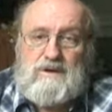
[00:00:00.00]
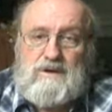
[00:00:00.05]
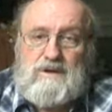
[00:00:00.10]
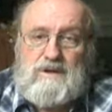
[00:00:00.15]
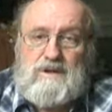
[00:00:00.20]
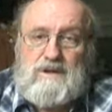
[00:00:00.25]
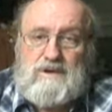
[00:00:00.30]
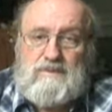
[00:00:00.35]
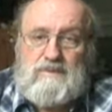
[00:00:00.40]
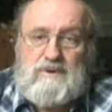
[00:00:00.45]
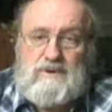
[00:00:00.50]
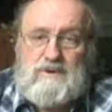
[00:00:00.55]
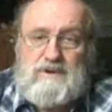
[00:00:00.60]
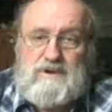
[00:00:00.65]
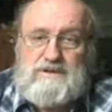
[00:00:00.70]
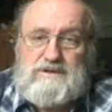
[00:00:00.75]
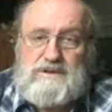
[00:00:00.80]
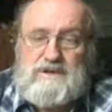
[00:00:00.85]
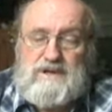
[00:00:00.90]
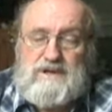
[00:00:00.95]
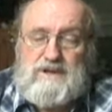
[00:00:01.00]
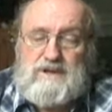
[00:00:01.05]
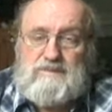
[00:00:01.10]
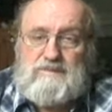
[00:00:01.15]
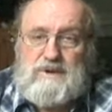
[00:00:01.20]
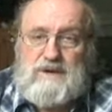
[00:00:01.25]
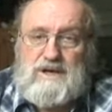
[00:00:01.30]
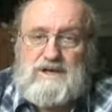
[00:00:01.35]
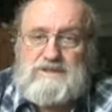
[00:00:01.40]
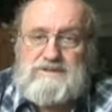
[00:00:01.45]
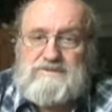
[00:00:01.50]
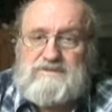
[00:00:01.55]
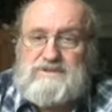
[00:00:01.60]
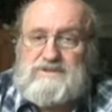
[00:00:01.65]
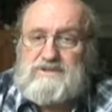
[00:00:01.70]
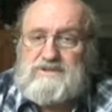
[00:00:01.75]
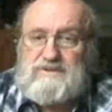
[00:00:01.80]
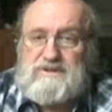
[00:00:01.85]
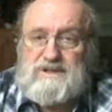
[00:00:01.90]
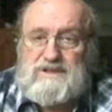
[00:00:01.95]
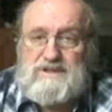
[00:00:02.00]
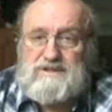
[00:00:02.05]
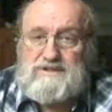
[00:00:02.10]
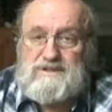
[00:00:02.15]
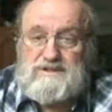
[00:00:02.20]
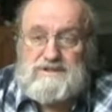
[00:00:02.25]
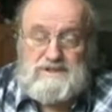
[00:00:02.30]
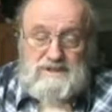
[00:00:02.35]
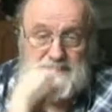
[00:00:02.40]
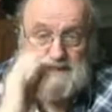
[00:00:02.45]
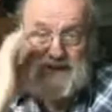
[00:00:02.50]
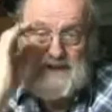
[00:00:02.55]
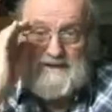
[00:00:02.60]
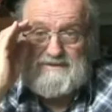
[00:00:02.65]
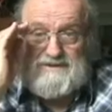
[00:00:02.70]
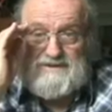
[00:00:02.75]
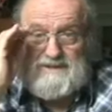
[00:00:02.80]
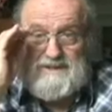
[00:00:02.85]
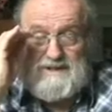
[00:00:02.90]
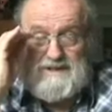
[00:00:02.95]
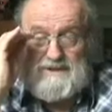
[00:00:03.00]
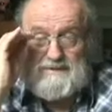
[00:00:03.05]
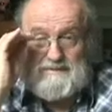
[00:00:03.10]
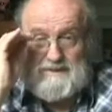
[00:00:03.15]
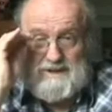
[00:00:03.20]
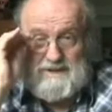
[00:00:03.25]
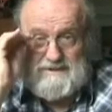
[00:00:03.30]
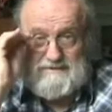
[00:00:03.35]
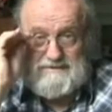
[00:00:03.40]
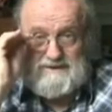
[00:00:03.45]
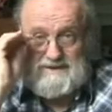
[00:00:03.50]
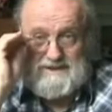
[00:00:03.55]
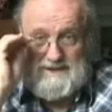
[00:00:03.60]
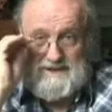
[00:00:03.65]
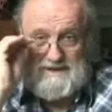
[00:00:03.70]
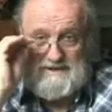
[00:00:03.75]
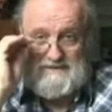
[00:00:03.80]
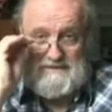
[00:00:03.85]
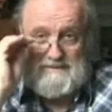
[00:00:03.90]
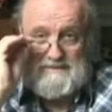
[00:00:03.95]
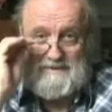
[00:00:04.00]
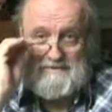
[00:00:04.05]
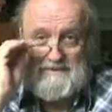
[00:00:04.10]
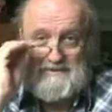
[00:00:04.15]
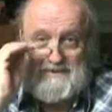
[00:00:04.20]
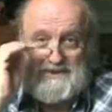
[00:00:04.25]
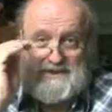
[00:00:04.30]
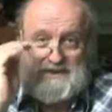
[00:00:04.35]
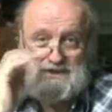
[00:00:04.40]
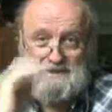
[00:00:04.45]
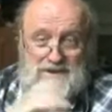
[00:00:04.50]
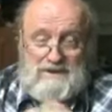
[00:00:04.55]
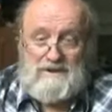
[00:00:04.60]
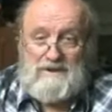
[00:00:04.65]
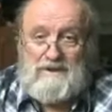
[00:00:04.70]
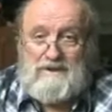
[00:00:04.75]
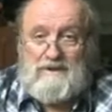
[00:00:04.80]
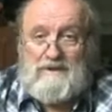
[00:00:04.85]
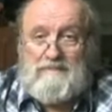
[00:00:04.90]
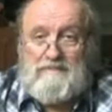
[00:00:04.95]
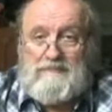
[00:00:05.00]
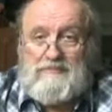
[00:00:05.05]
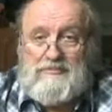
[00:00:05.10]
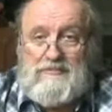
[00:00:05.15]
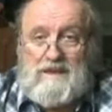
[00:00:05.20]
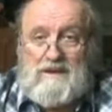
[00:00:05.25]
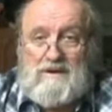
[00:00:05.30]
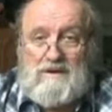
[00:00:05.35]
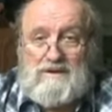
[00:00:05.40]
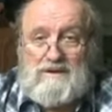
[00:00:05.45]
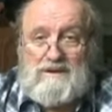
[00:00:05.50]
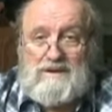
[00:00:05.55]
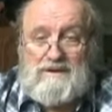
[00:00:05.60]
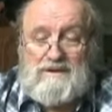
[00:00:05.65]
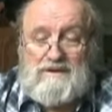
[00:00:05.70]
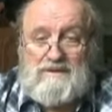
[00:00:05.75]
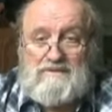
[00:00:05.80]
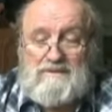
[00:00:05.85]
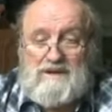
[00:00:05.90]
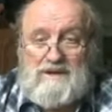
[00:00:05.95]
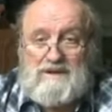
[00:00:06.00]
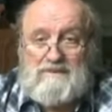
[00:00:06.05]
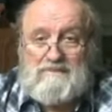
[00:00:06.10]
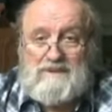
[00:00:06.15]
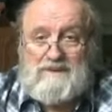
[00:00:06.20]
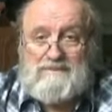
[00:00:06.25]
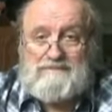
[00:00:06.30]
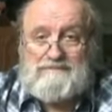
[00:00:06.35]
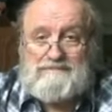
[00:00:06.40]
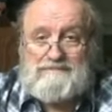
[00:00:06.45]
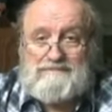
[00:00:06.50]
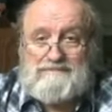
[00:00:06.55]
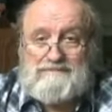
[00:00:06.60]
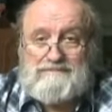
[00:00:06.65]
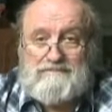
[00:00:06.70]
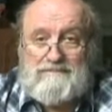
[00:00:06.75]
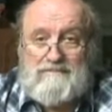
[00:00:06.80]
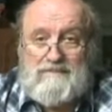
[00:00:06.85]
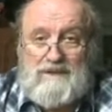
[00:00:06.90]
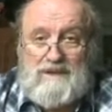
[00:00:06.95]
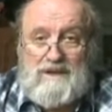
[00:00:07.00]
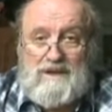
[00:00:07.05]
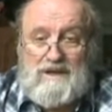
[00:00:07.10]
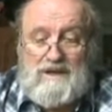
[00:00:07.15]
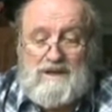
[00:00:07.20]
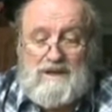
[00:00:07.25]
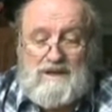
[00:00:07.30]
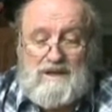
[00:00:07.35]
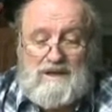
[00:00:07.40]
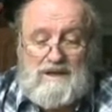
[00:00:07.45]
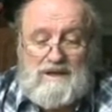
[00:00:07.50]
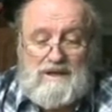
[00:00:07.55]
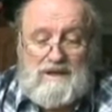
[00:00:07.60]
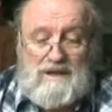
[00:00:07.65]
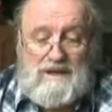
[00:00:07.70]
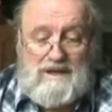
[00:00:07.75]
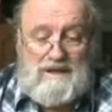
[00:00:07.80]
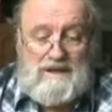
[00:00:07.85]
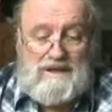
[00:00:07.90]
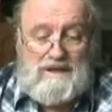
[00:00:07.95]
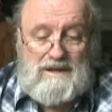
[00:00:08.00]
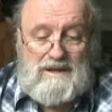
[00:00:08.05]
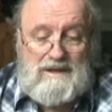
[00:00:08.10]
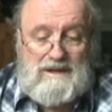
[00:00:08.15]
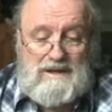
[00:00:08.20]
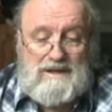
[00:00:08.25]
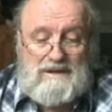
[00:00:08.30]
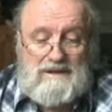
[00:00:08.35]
that he wrote as an anthroposophist, or lectures that he gave as an anthroposophist, I don't remember which, called Inner Development. And